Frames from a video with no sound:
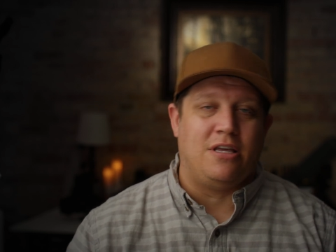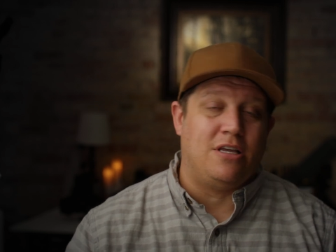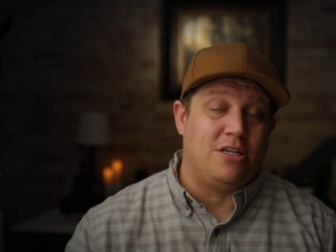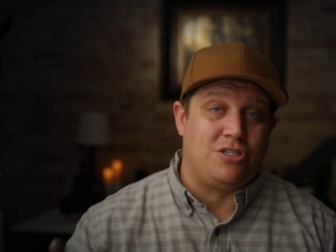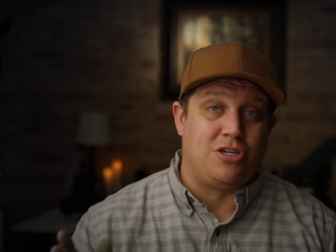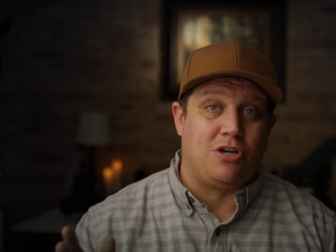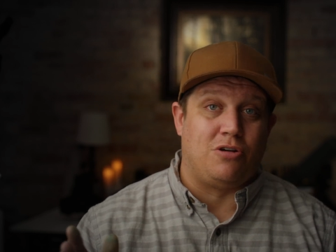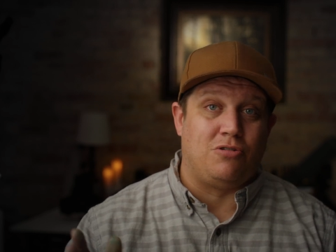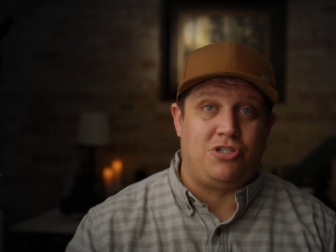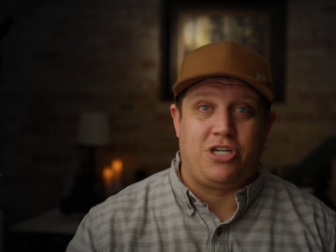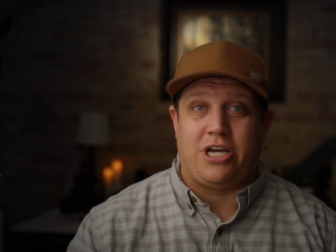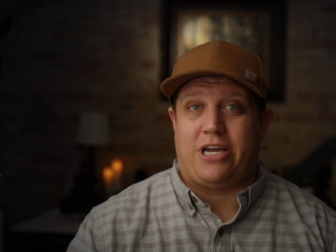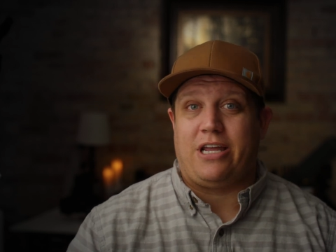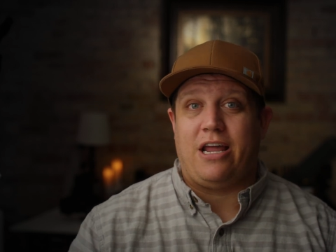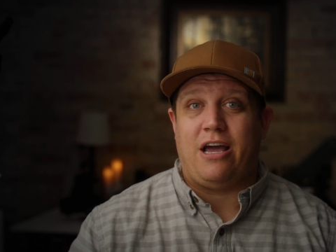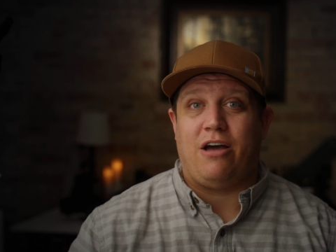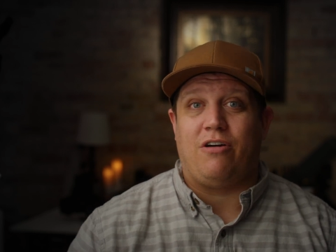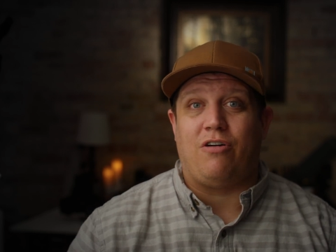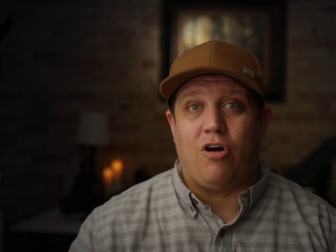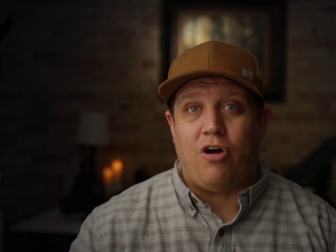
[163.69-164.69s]
So check it
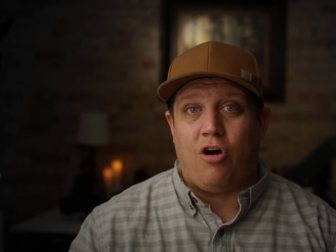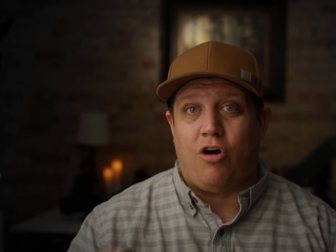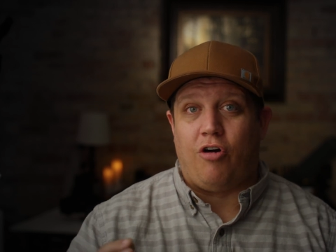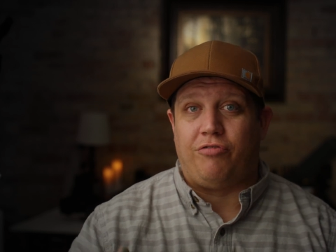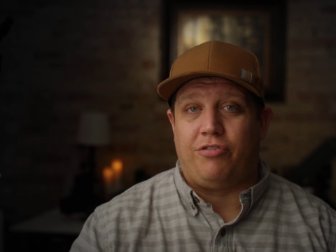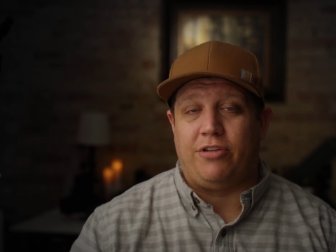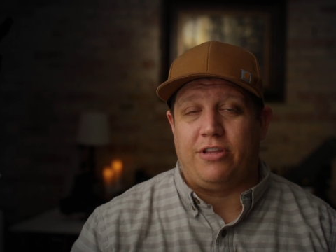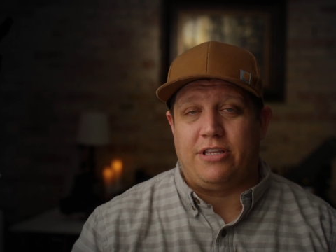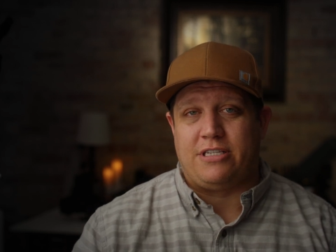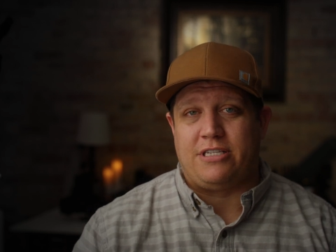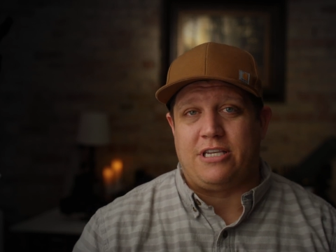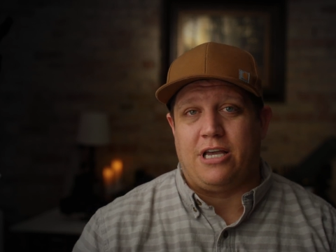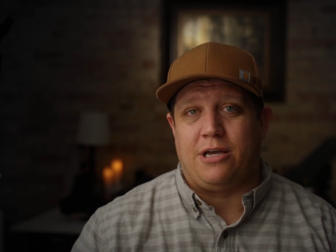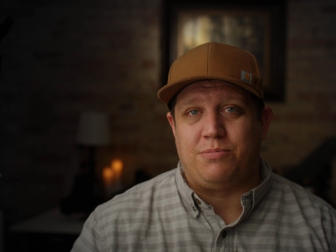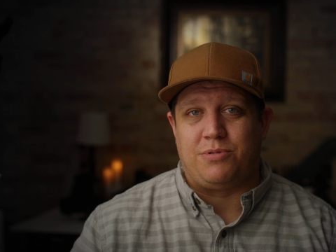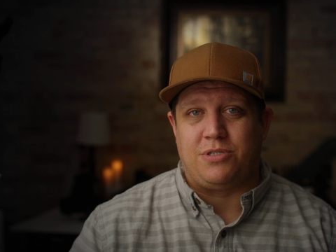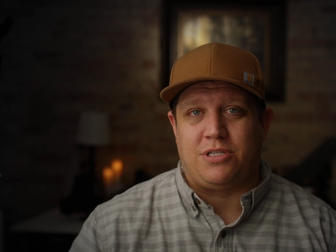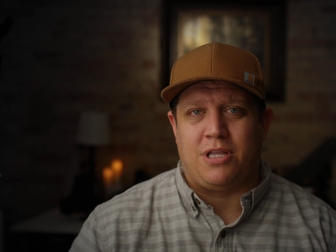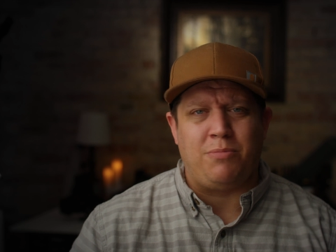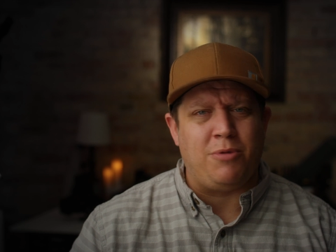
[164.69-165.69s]
out. Hopefully this
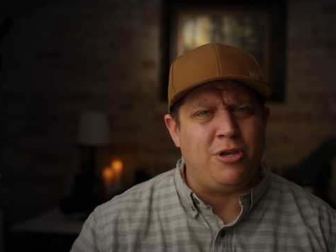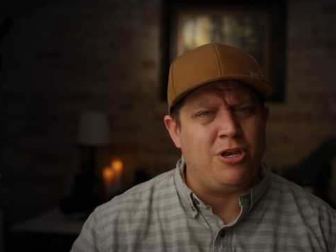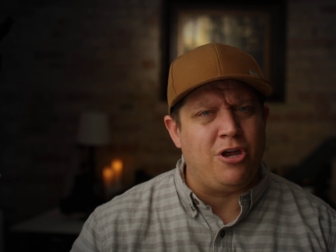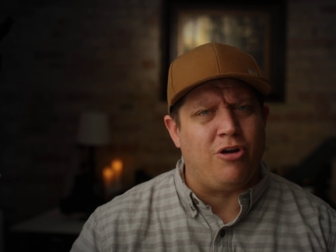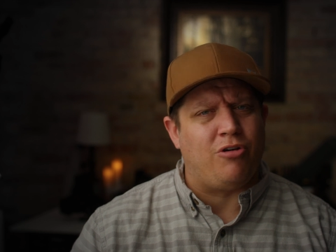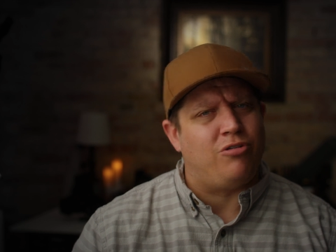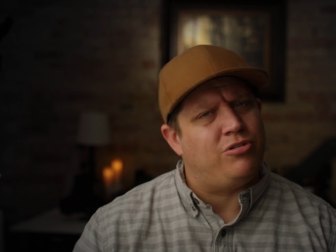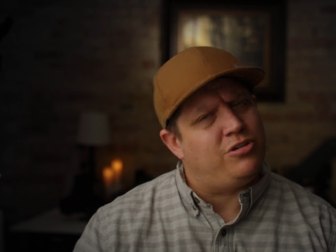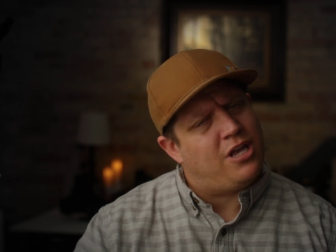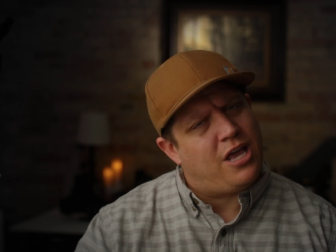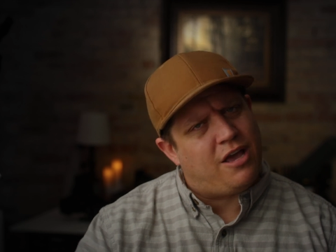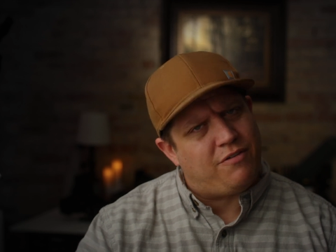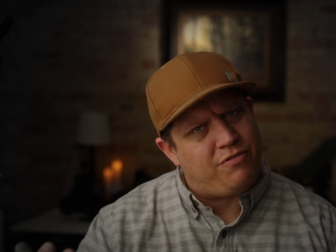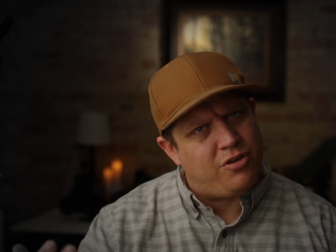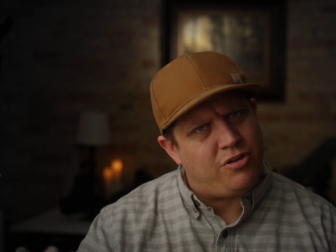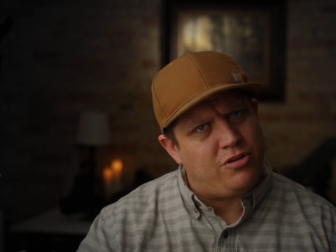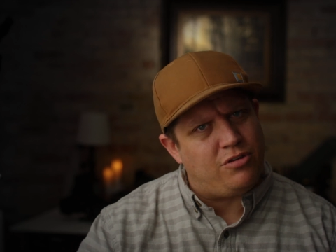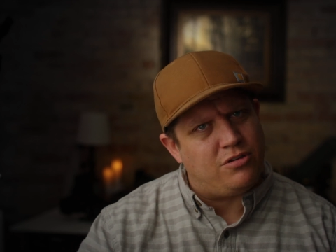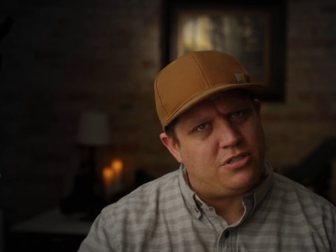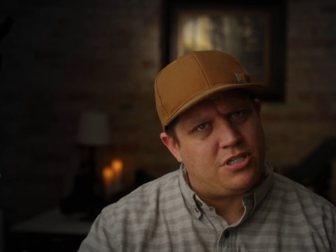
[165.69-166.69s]
helps. Let me know. Have
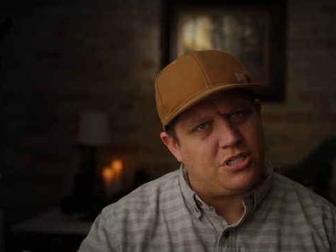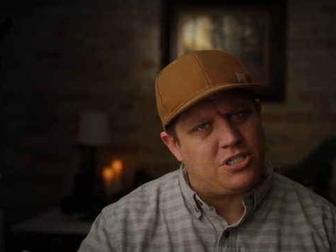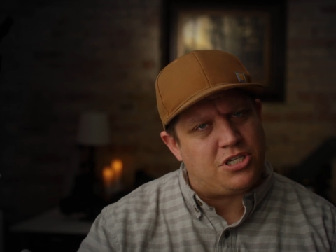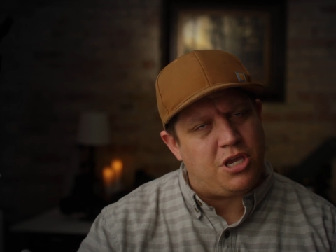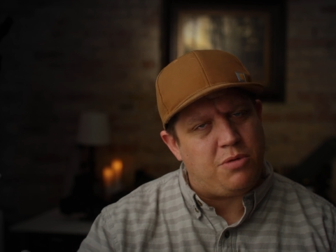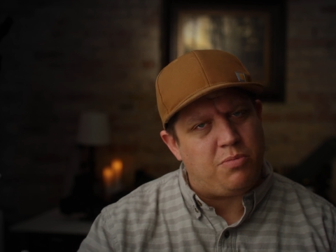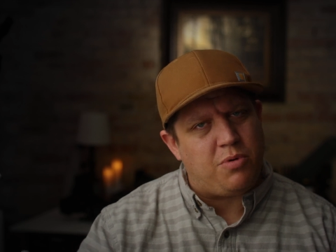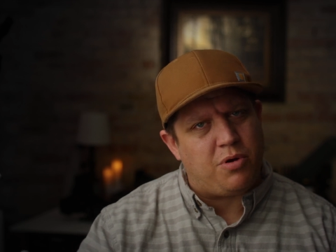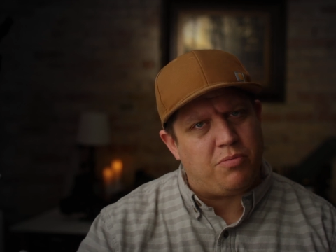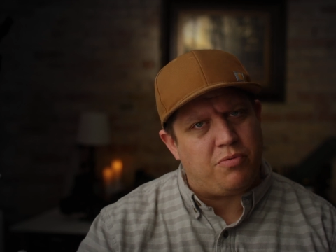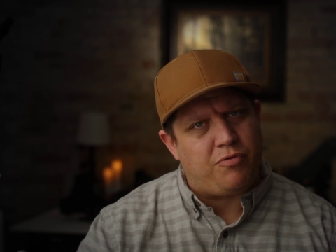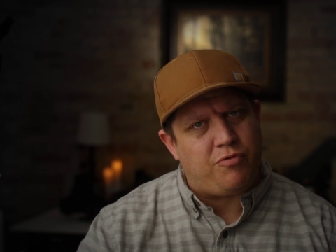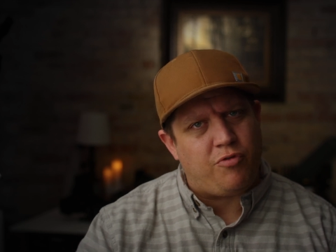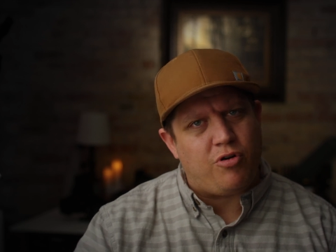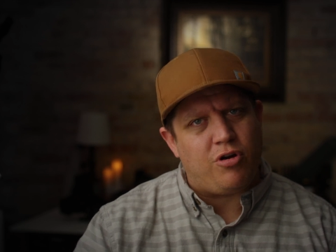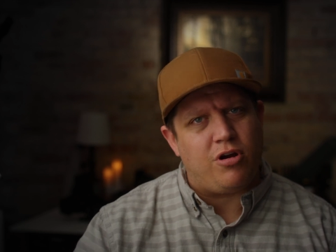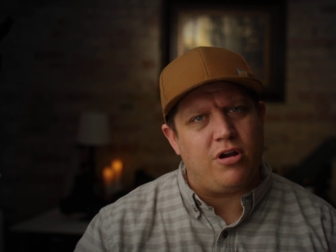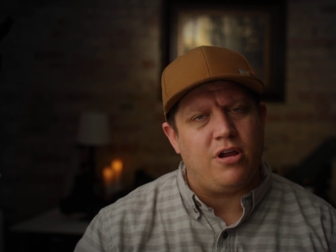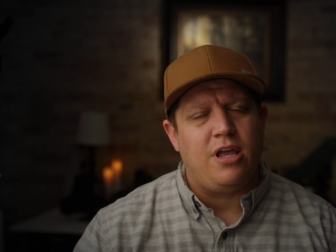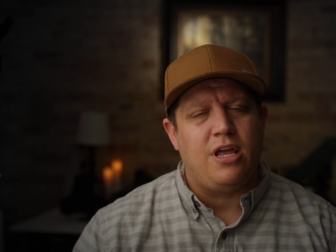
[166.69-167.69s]
you used this keyboard
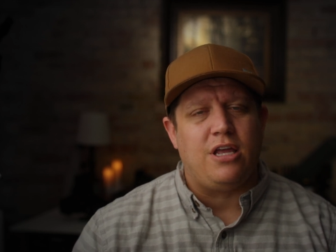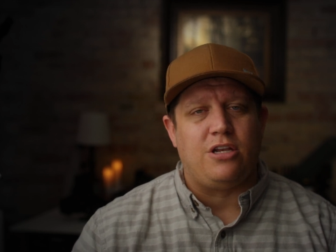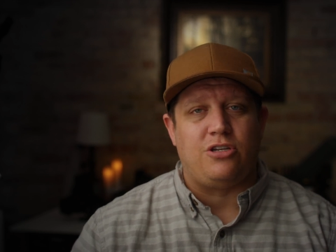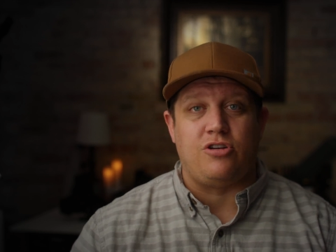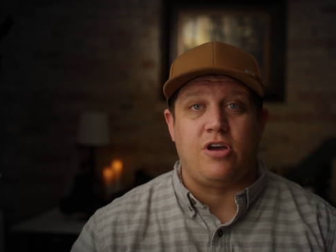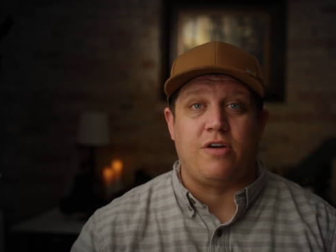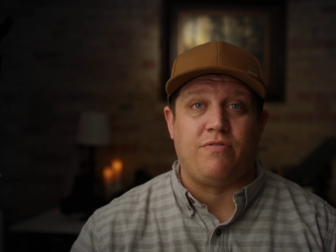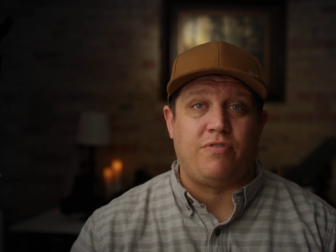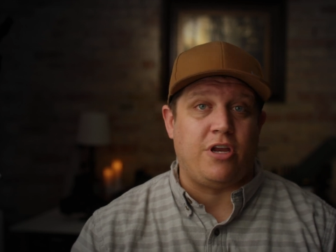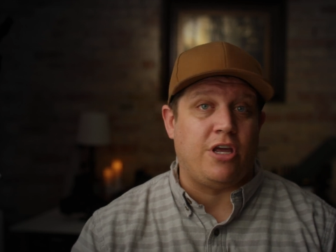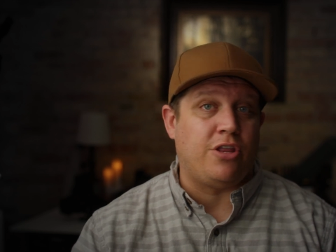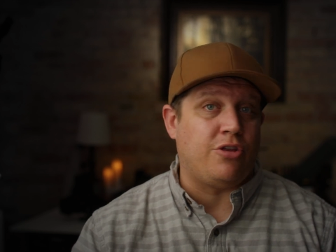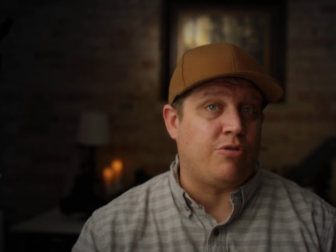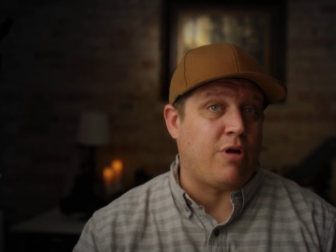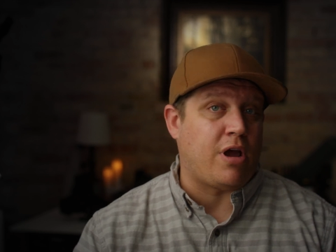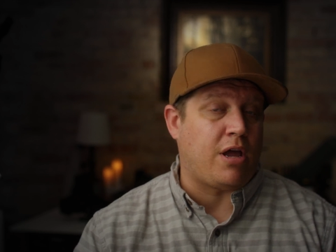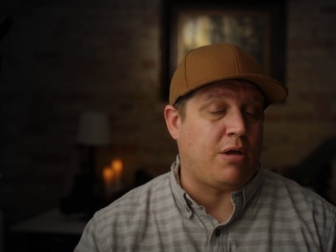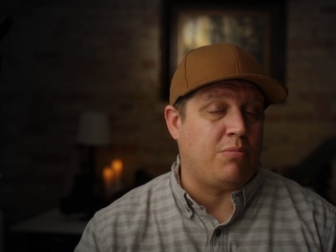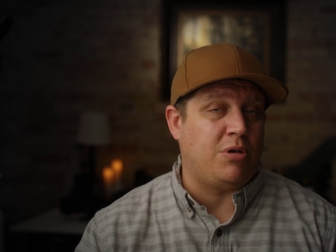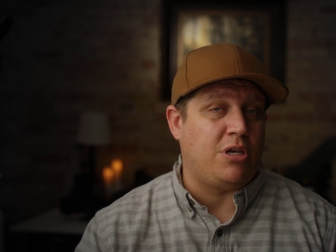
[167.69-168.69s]
before? Do you have any other
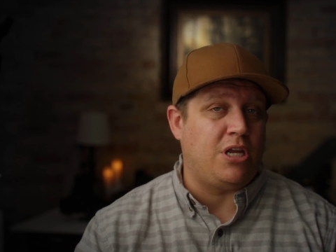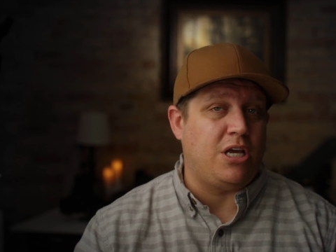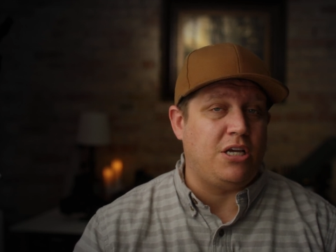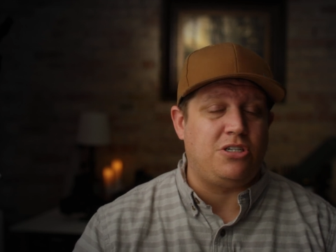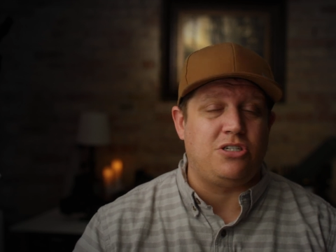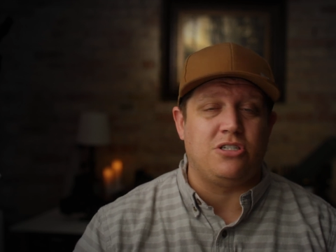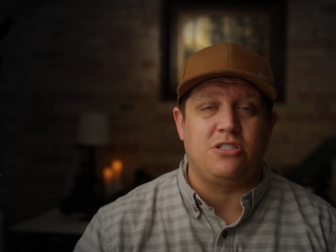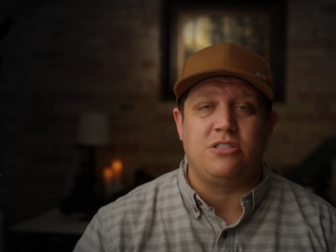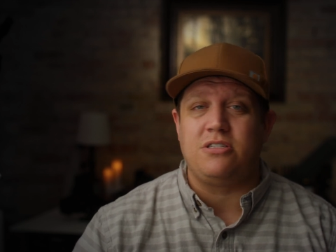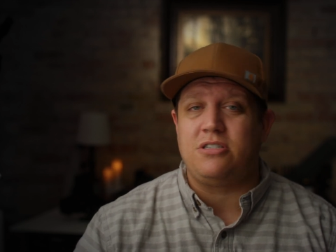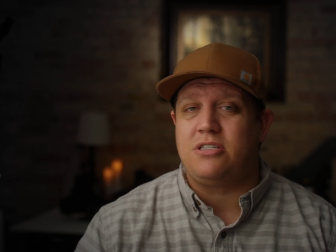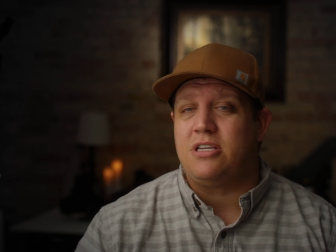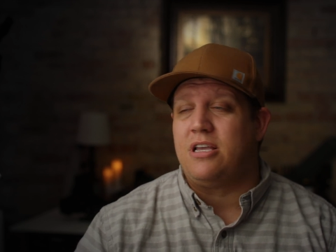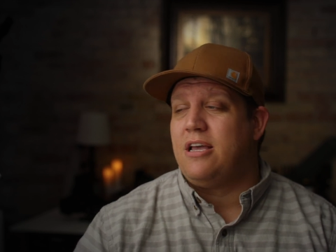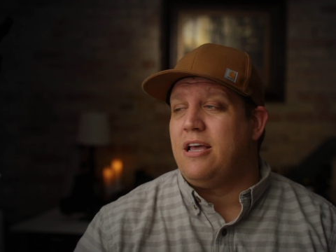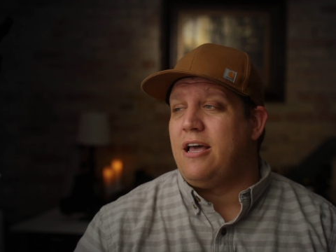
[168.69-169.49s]
recommendations?